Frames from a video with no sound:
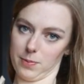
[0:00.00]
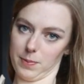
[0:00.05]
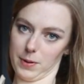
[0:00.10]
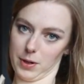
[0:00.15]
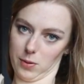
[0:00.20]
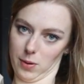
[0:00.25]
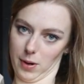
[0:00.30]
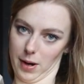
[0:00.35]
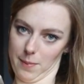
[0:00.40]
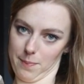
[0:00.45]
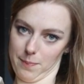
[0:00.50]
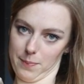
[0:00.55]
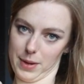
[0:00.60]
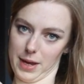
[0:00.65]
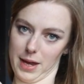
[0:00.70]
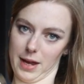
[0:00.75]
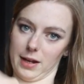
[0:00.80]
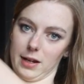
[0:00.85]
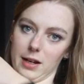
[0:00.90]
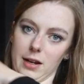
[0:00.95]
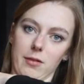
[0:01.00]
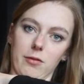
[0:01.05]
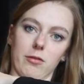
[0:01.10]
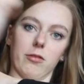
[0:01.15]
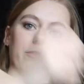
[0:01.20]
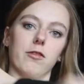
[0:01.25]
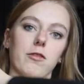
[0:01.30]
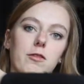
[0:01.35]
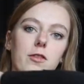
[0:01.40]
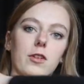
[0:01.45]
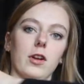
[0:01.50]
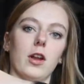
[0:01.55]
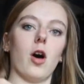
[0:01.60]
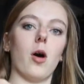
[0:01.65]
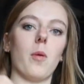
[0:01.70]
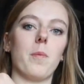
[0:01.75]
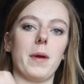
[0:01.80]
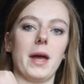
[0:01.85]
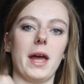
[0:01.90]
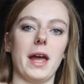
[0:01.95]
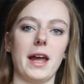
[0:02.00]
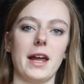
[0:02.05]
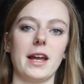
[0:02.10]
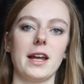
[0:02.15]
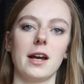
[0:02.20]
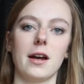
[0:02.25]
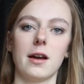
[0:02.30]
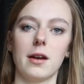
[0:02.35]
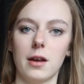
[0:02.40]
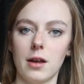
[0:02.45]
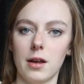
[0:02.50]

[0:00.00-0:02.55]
to be quite big and floppy